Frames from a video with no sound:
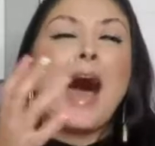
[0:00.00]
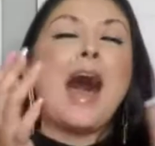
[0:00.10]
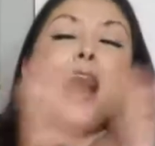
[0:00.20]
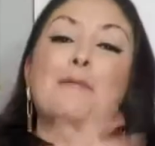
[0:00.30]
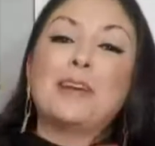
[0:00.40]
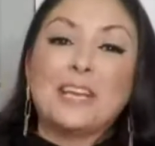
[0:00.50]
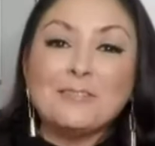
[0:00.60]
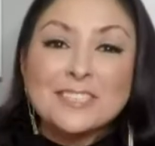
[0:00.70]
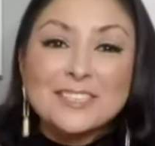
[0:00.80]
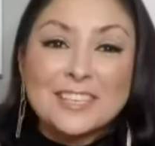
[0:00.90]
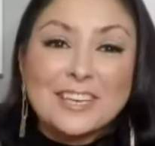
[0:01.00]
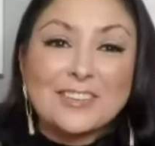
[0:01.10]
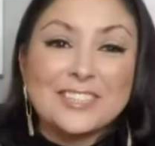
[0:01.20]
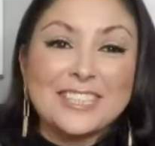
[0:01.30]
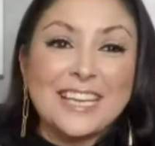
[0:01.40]
My name is Lorena
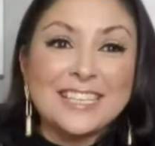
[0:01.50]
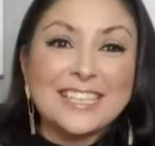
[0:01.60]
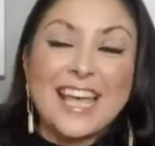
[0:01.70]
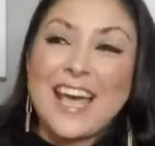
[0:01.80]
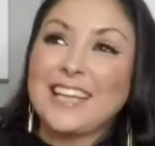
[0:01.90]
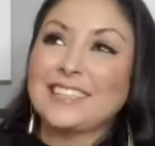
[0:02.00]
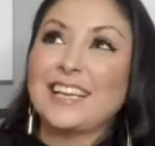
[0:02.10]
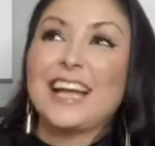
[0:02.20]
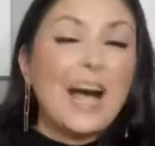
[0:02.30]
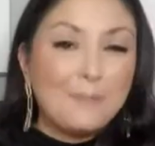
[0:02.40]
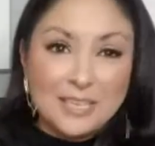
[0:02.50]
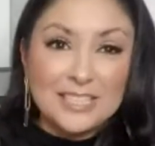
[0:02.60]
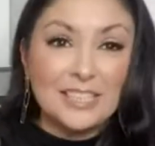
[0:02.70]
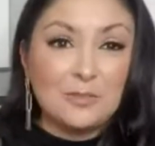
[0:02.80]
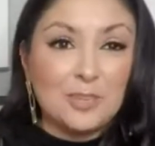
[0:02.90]
Cortez, and I'm going to
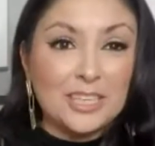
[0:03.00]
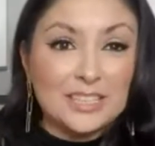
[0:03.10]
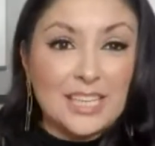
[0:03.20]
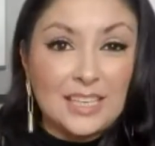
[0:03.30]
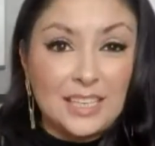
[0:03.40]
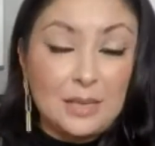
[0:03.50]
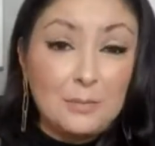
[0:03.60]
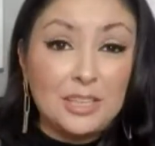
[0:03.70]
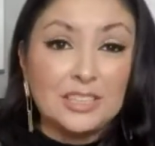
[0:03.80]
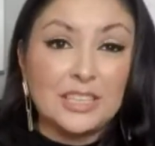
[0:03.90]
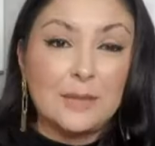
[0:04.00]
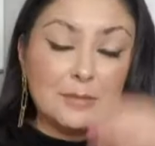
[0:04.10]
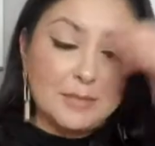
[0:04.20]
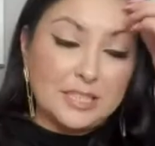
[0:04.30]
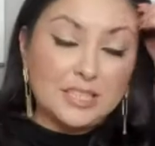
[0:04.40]
say the word excited a million times
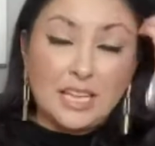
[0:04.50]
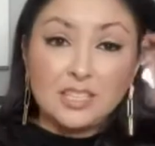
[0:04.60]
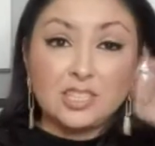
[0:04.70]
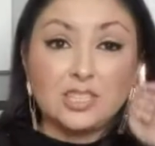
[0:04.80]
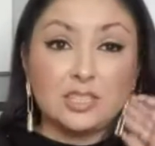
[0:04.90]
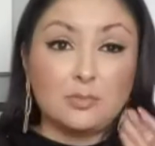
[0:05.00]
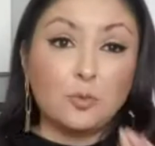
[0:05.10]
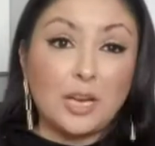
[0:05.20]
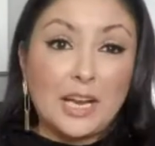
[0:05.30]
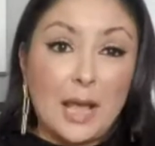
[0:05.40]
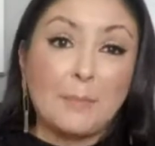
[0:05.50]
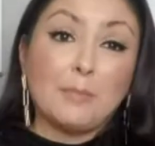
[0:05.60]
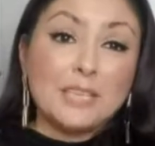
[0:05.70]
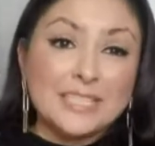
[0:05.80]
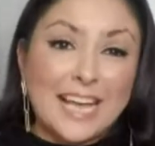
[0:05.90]
because that's just what I am. I'm
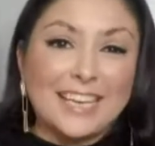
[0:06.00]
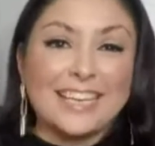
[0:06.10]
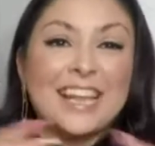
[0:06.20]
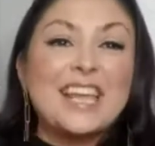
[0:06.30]
excited.